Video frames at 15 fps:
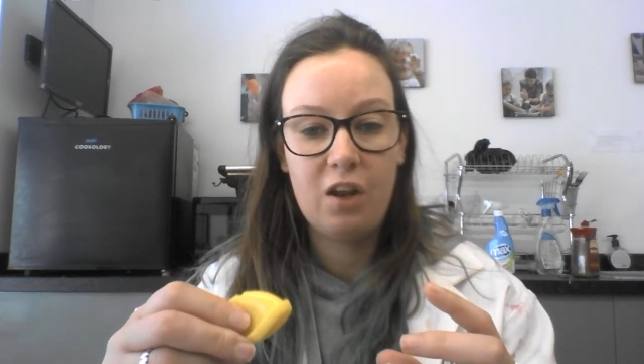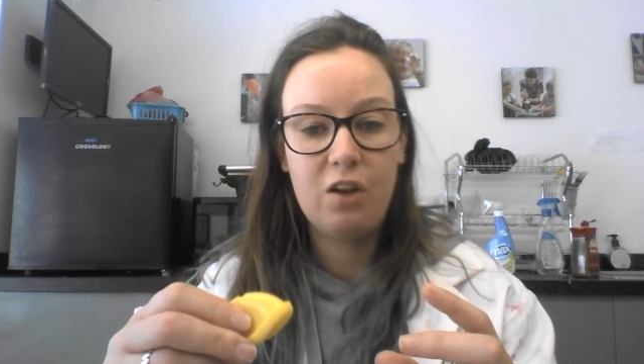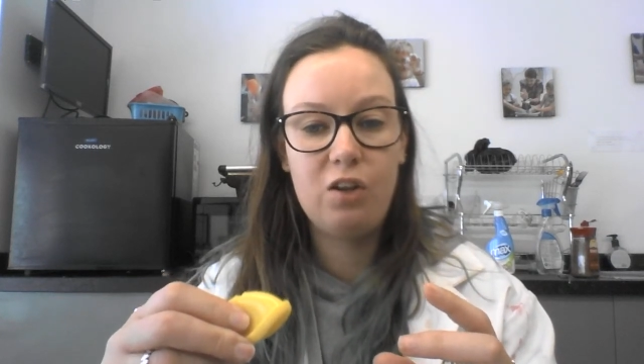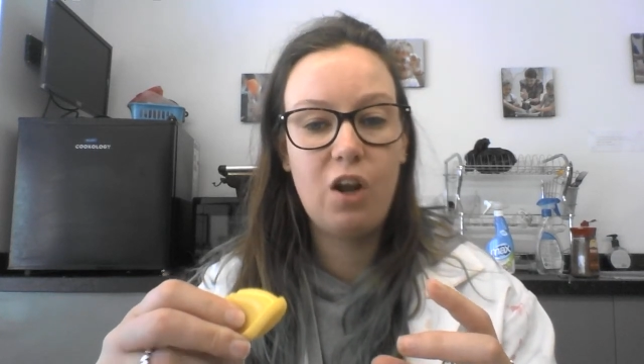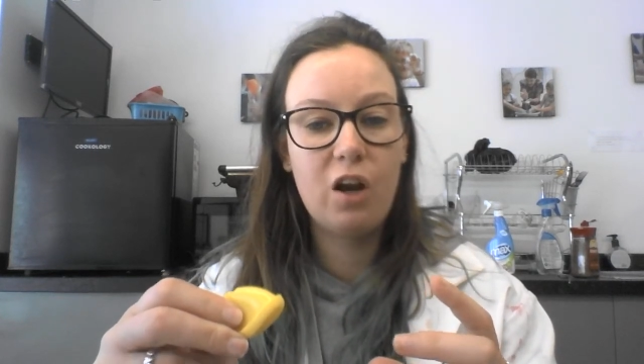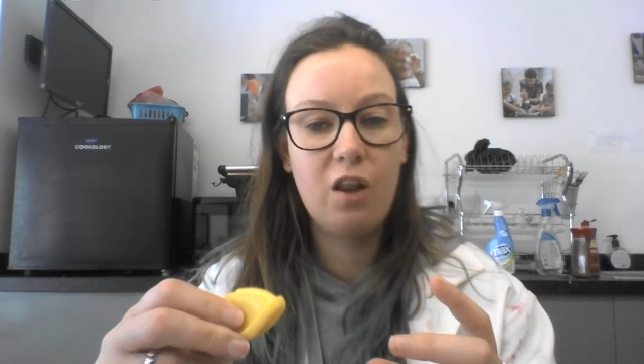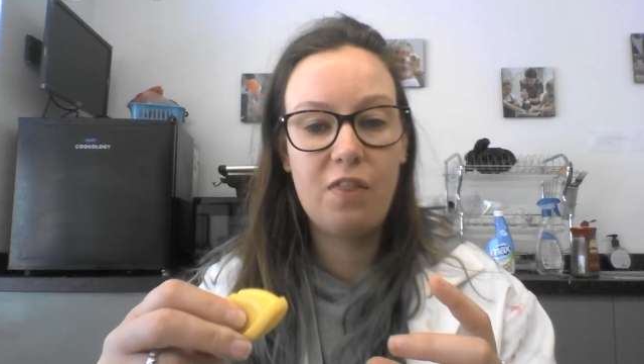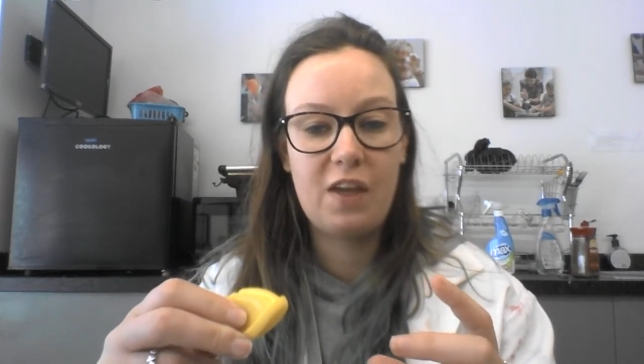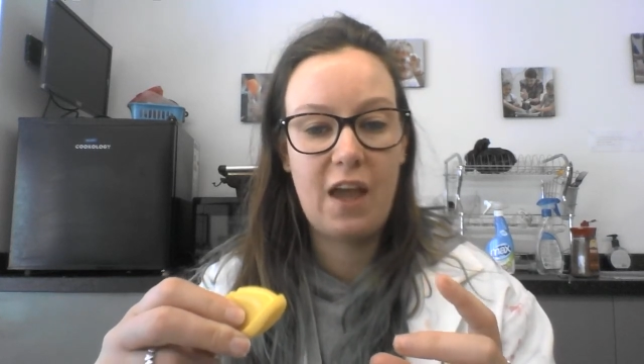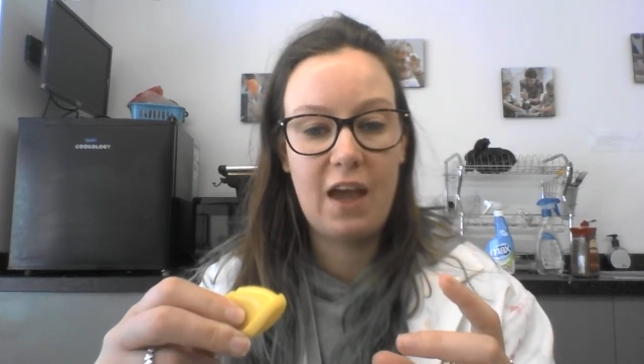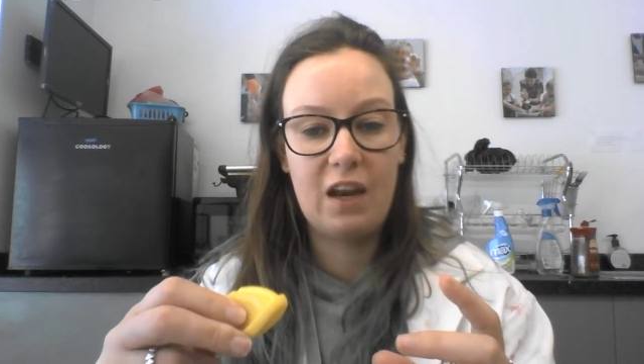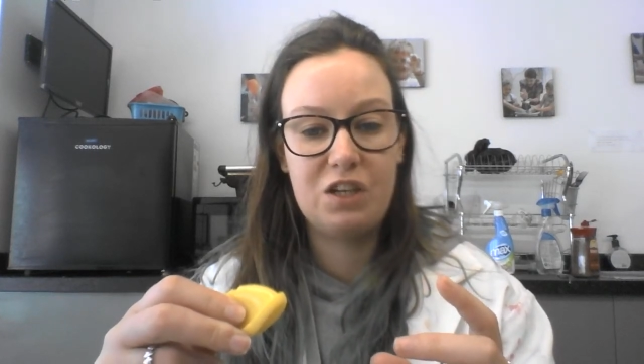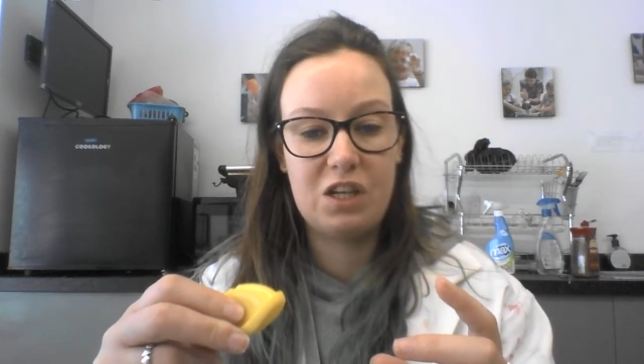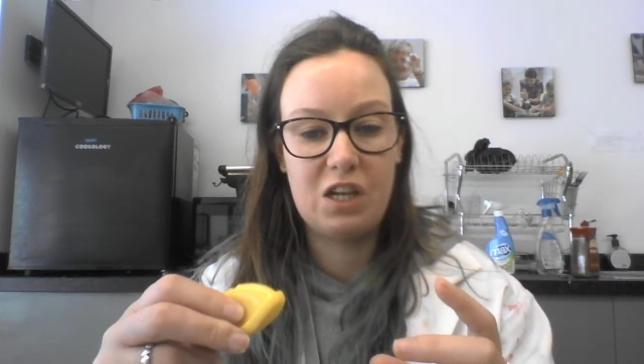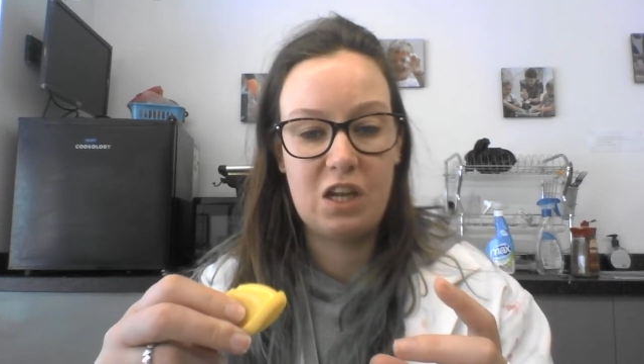None of the
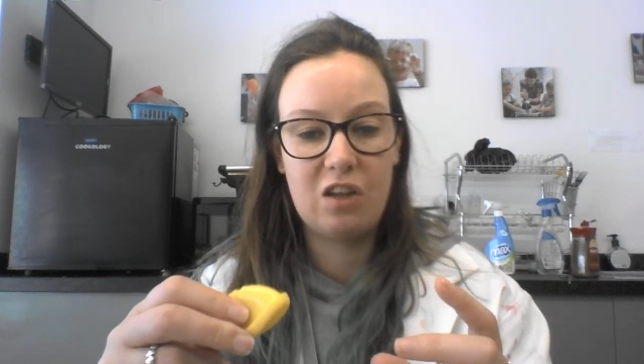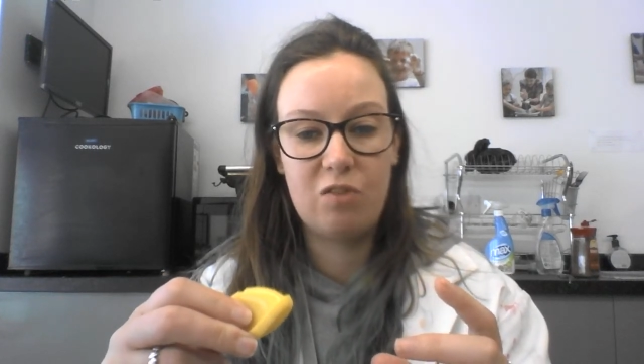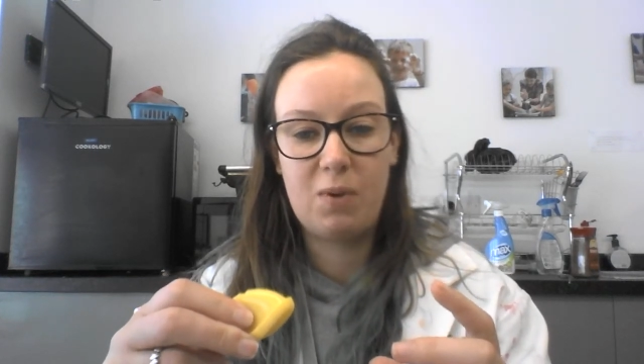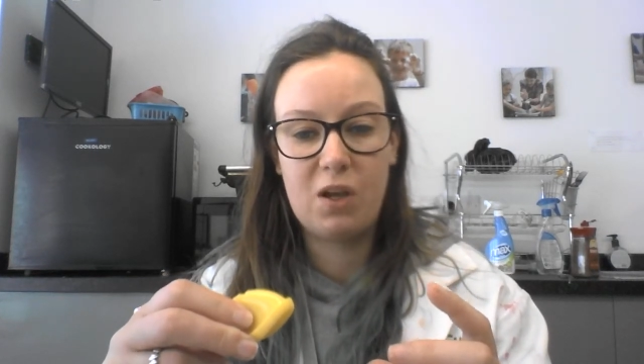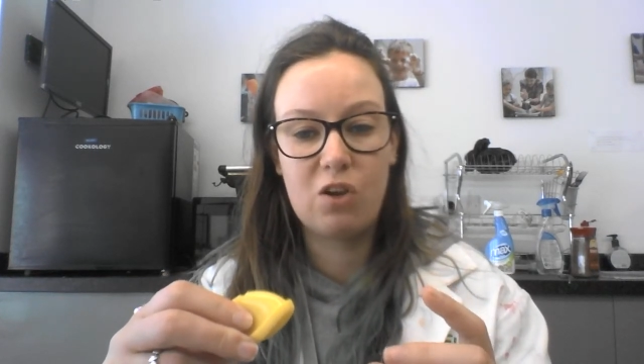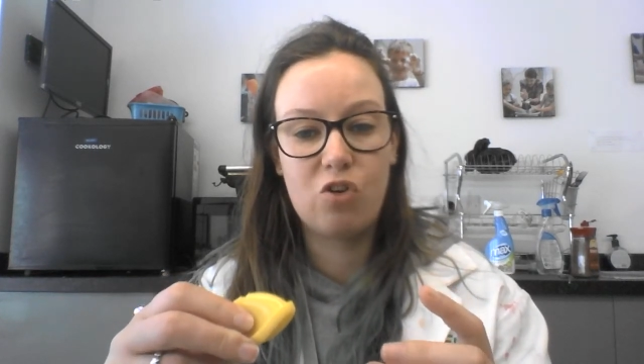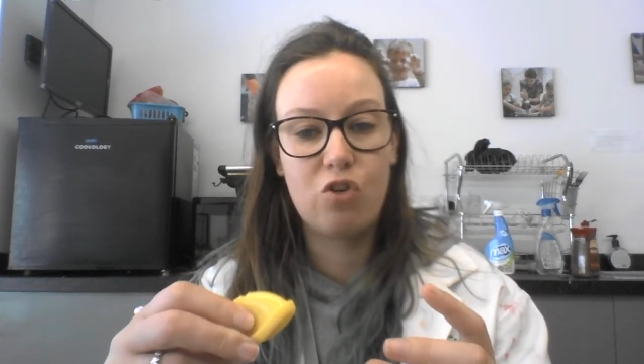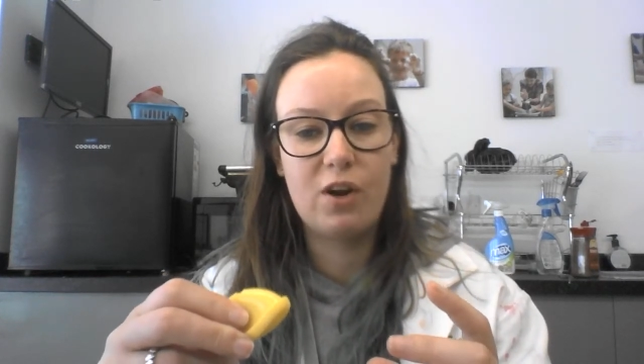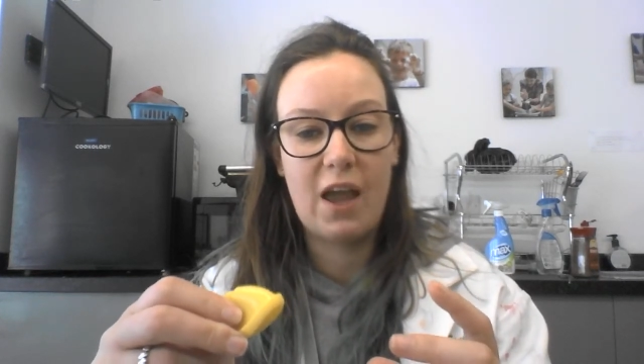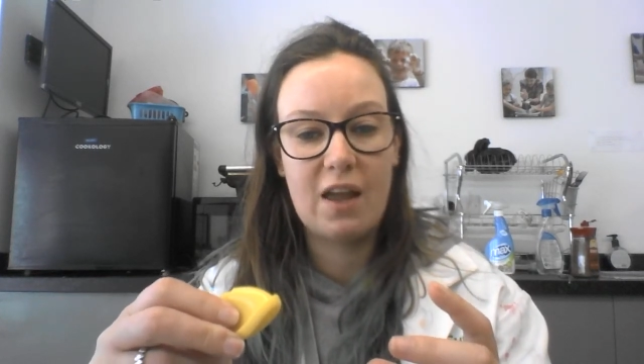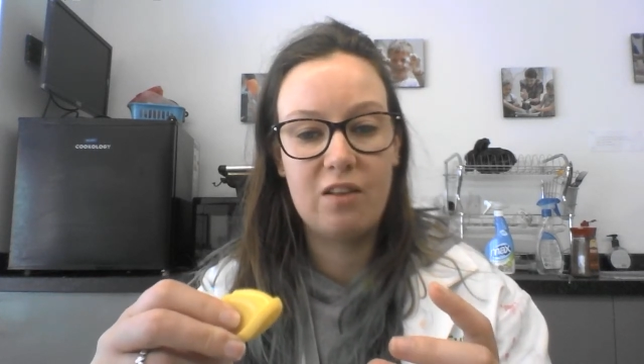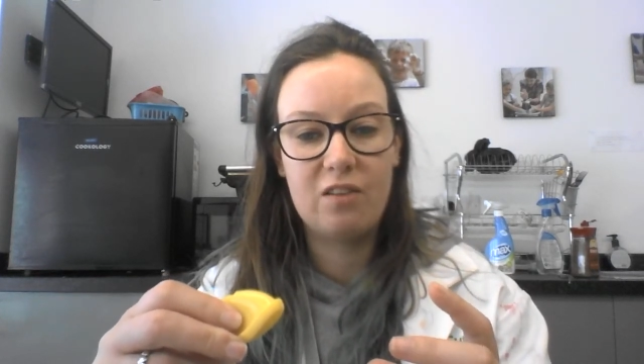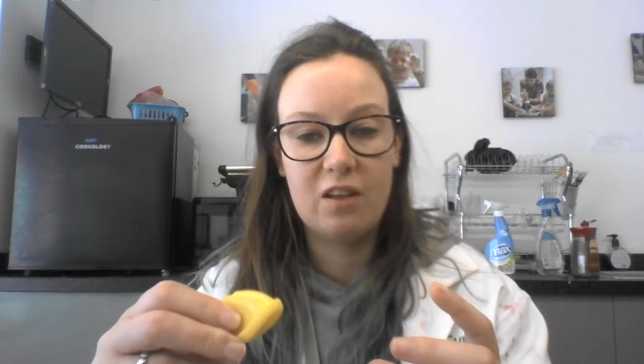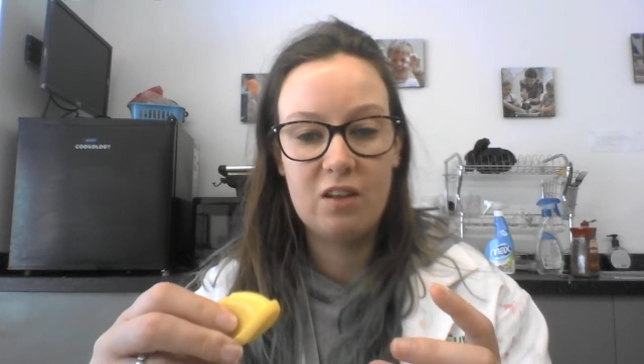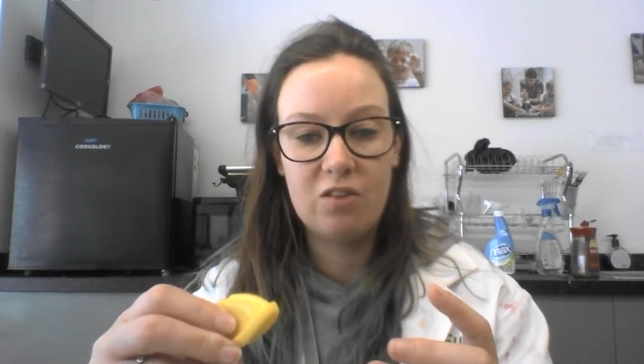energy has been
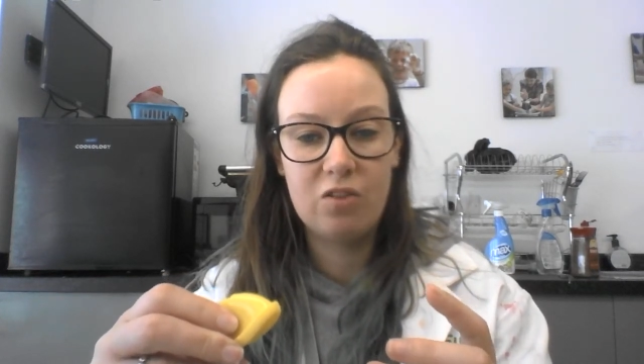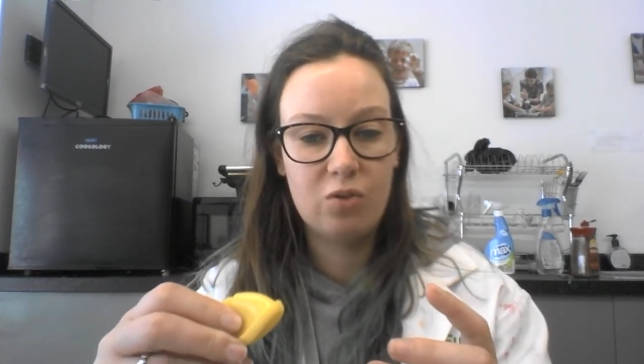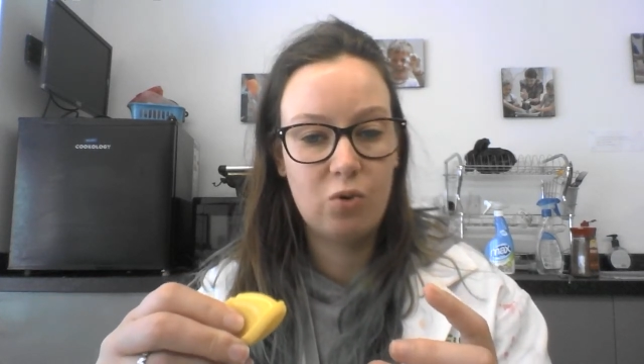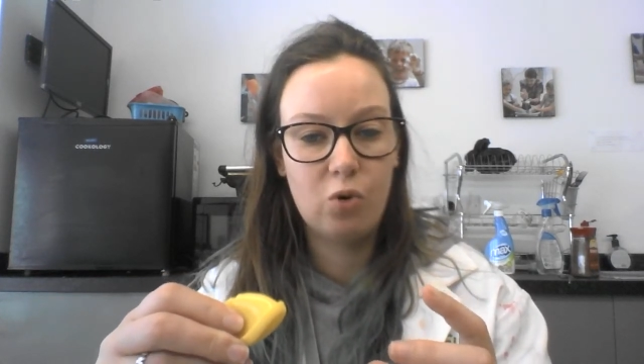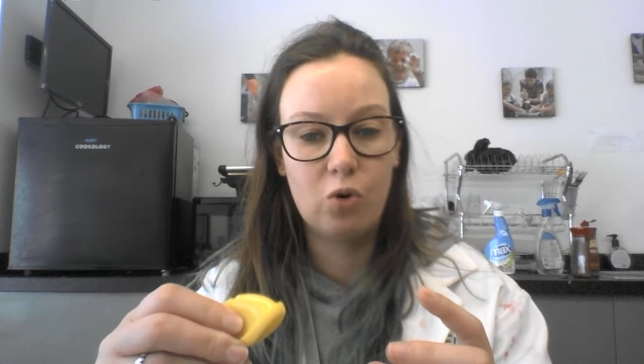created